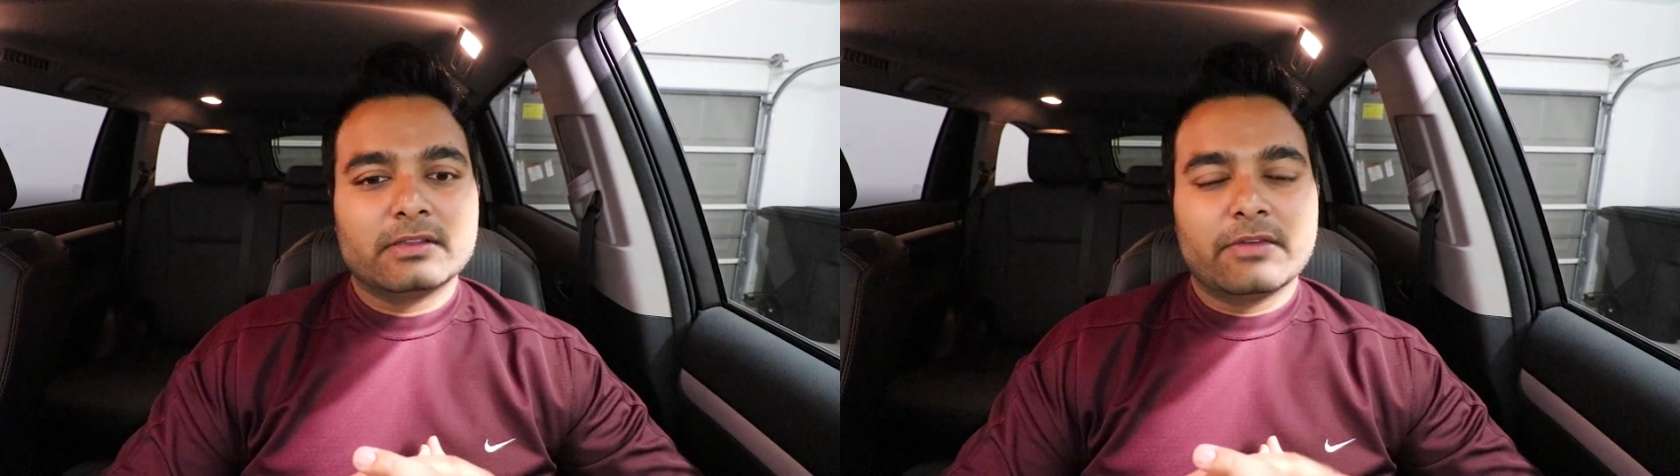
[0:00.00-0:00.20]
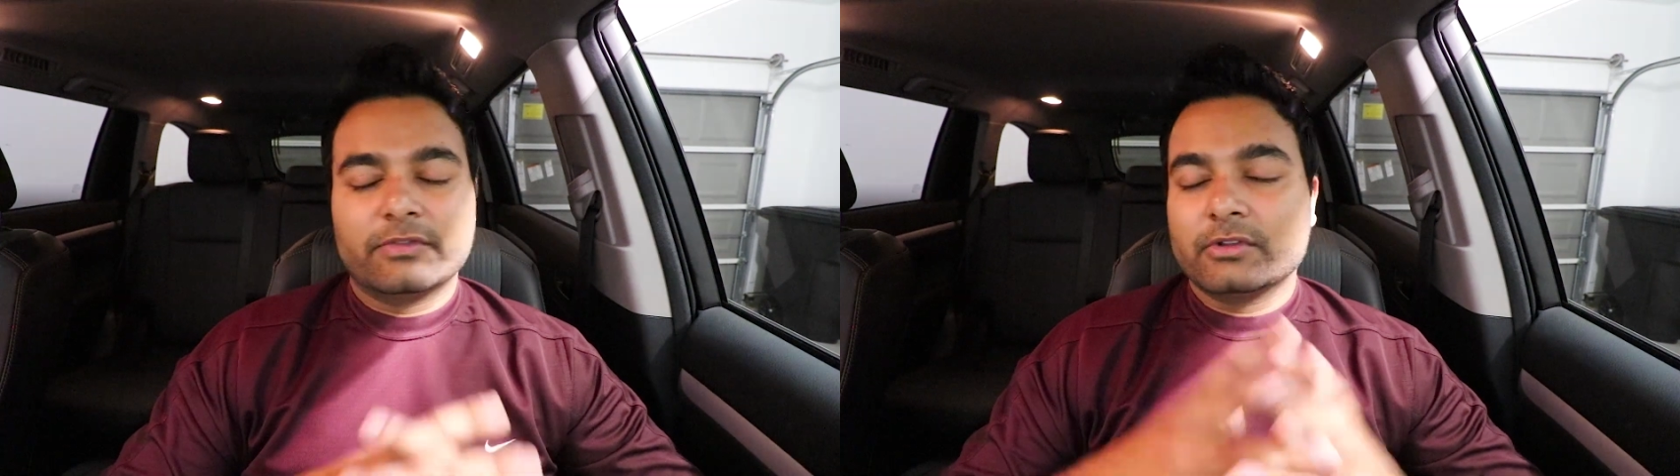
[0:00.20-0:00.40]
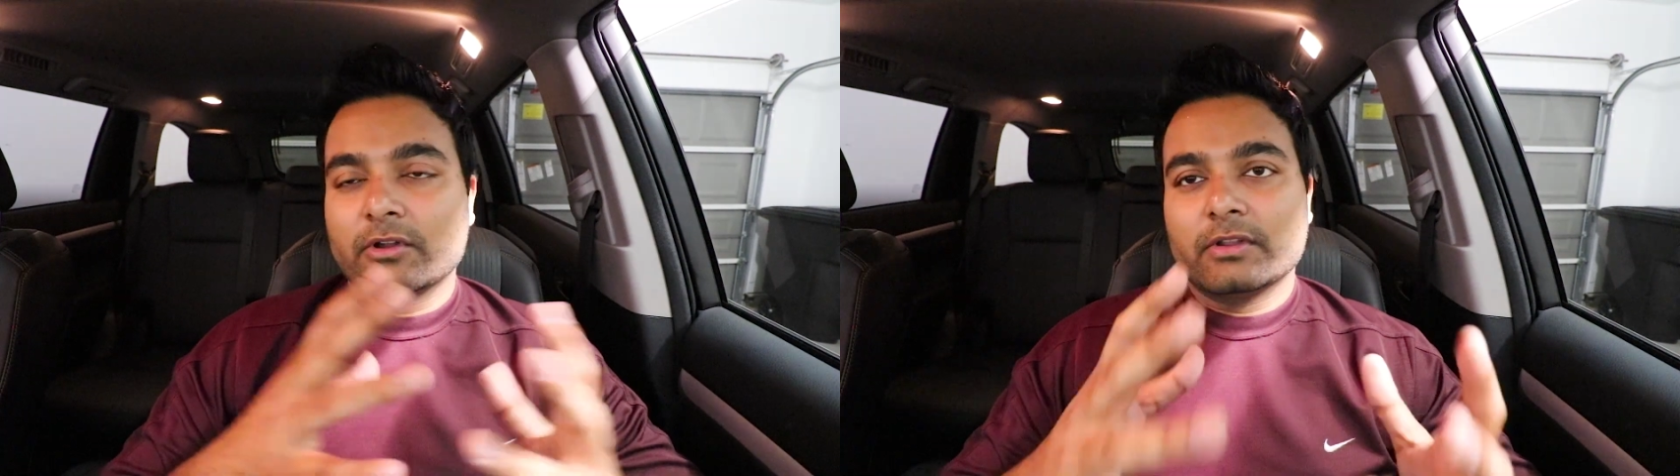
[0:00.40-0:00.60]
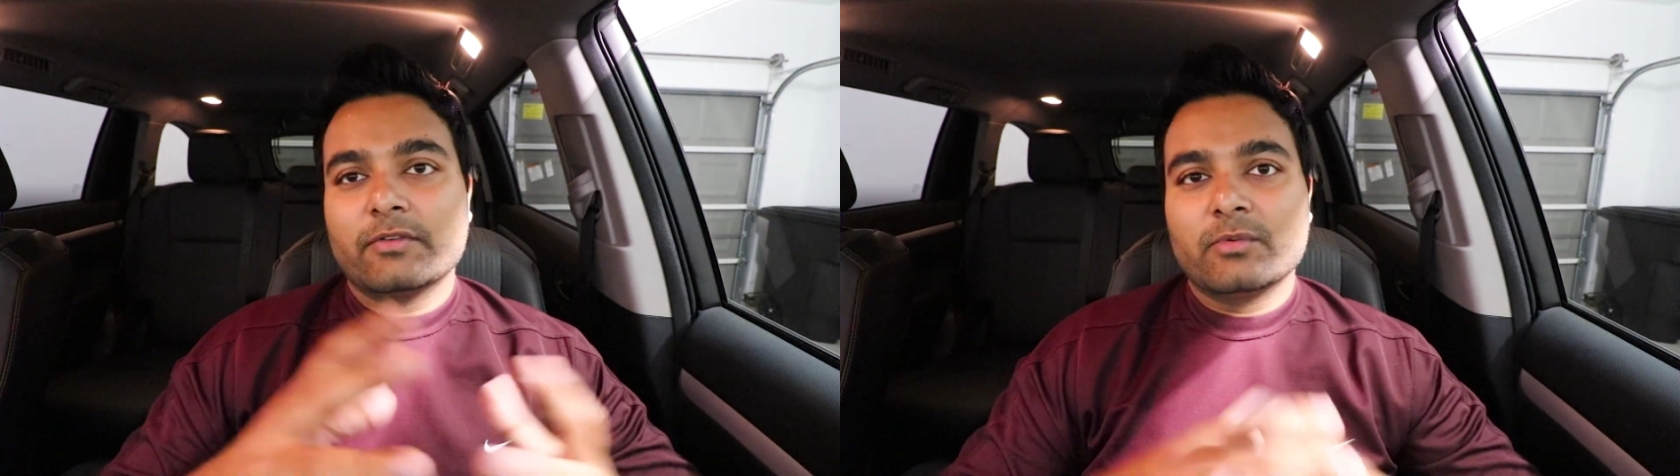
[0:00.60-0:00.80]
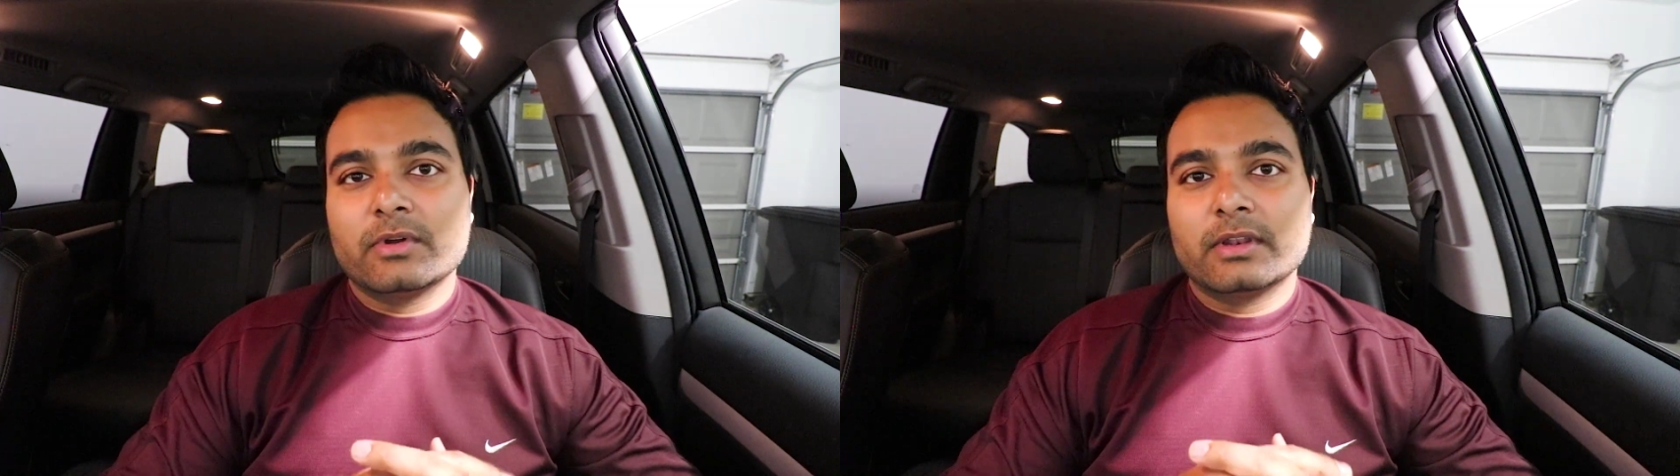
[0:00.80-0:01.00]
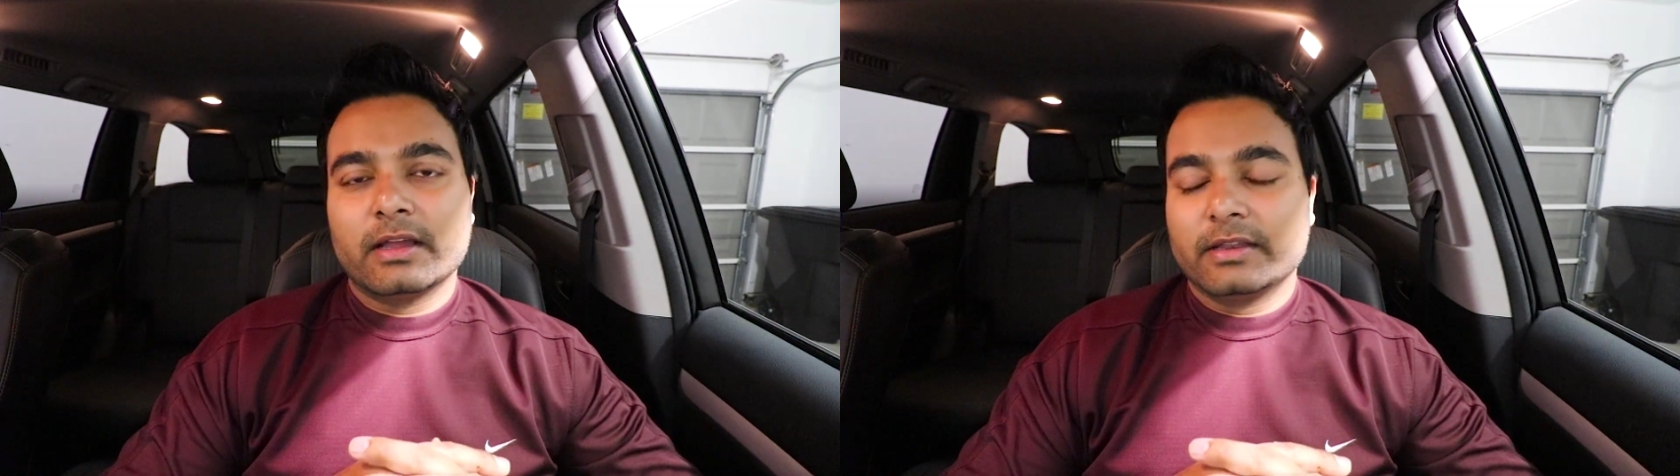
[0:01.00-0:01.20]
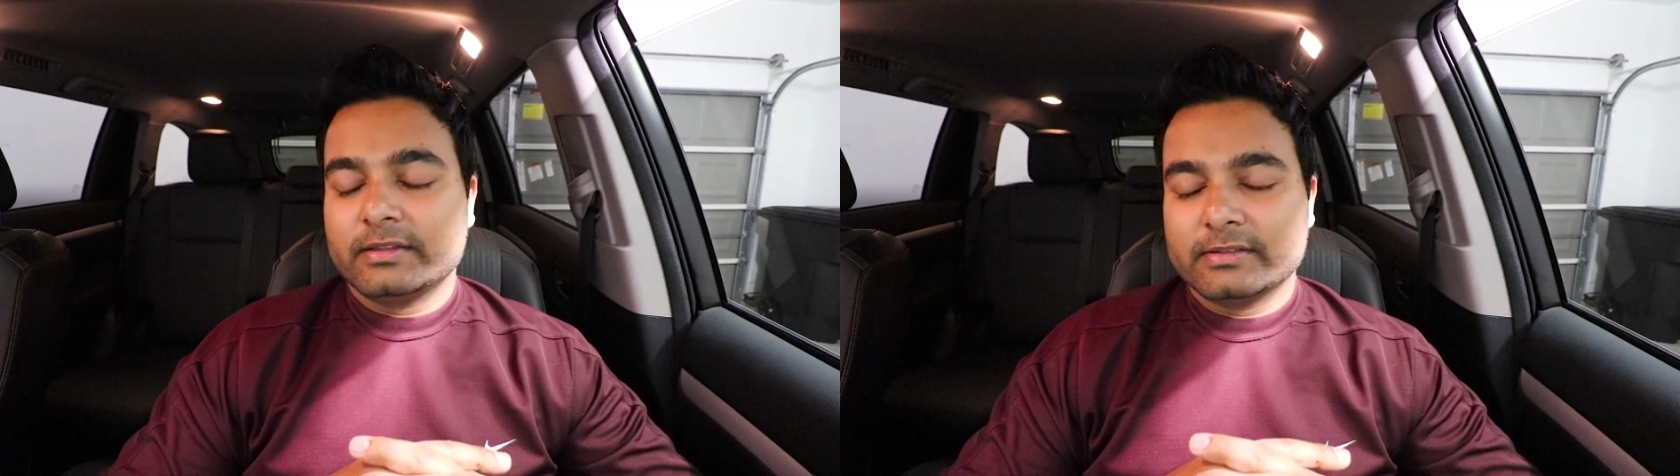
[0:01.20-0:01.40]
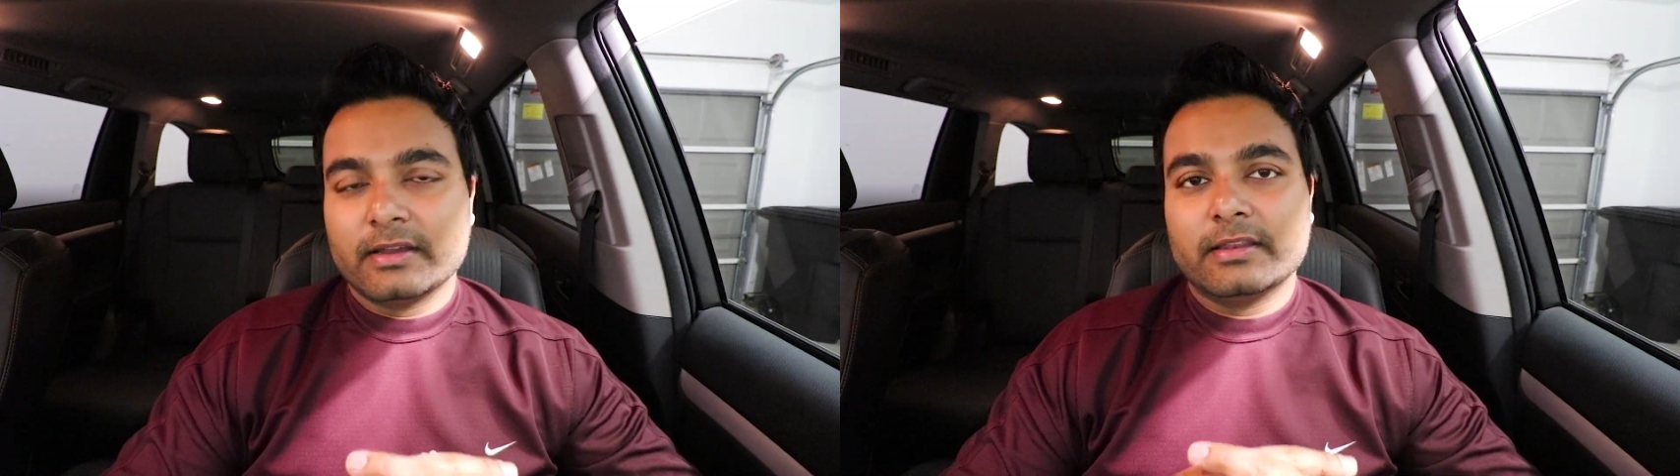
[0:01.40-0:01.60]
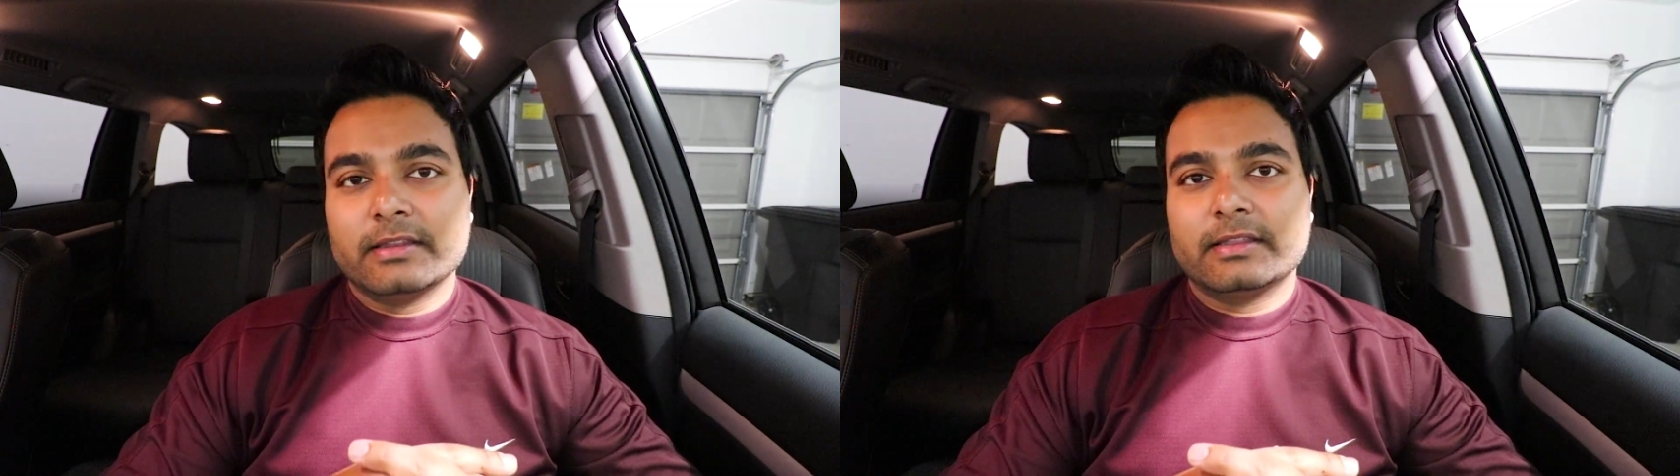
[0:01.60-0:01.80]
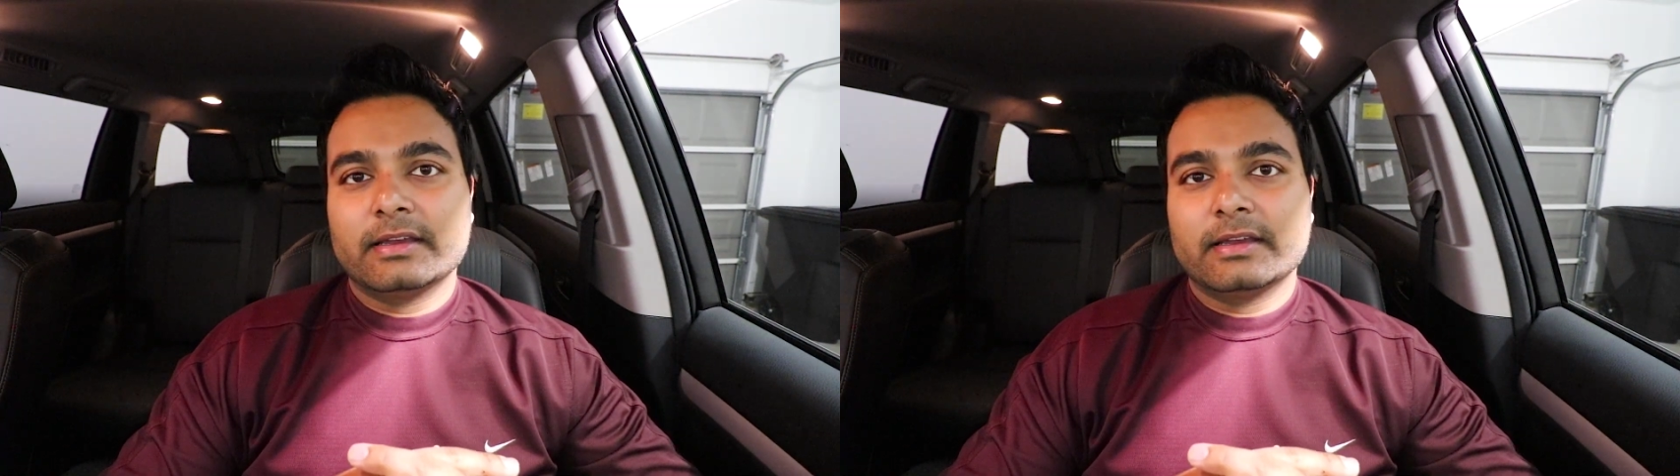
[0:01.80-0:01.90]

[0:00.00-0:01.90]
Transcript: After talking to everyone, I decided